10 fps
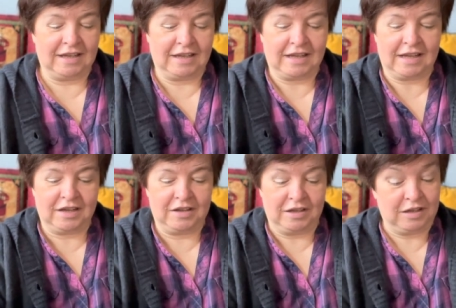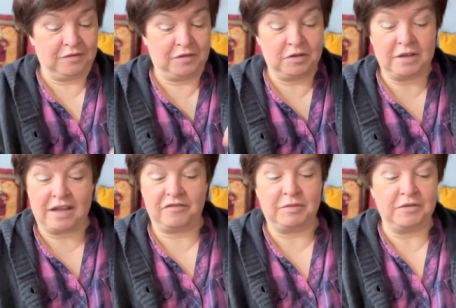if you
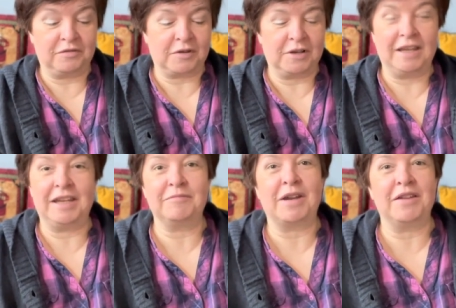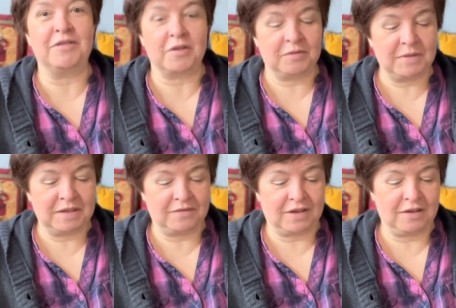have been following my
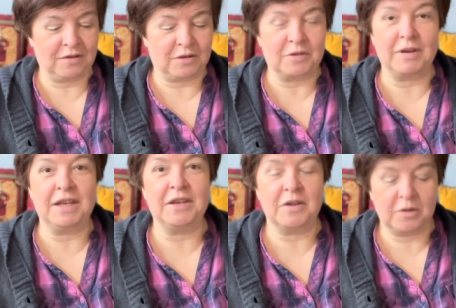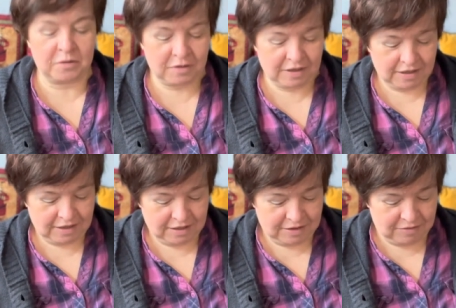Vlogmas, then you already know
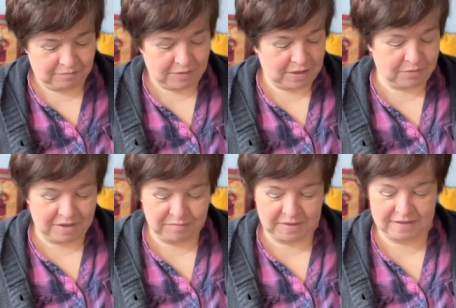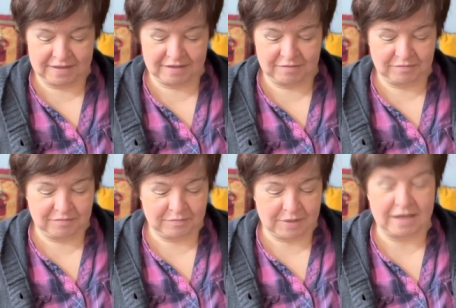my whips,
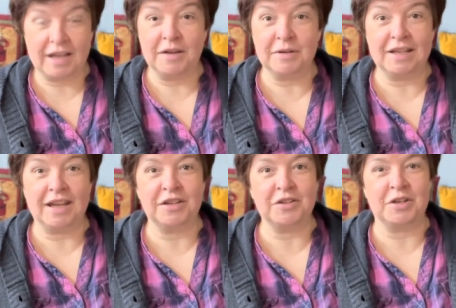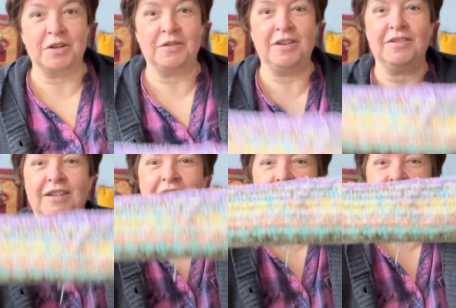but I would like to show you
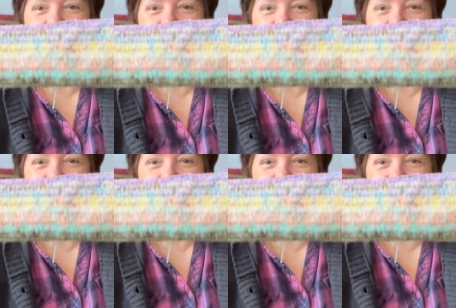again.